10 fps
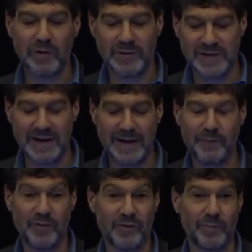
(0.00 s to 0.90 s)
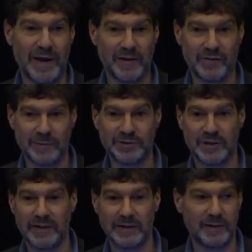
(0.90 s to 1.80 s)
signing up for this bad
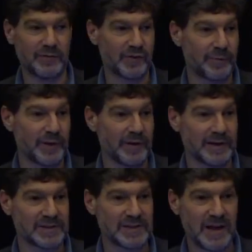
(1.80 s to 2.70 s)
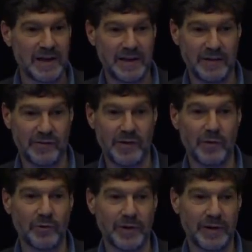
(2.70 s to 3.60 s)
assumption that lived experience is the
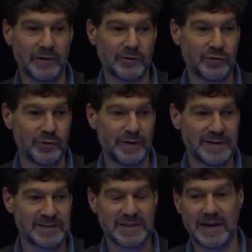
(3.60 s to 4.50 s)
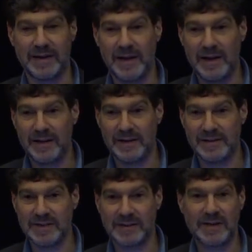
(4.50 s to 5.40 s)
only true insight
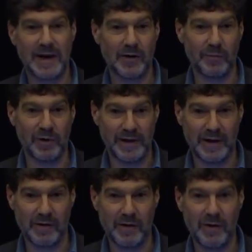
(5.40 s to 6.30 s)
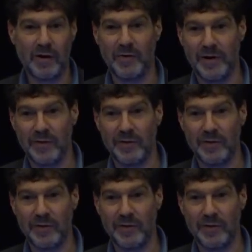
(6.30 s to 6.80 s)
is a terrible error. On the other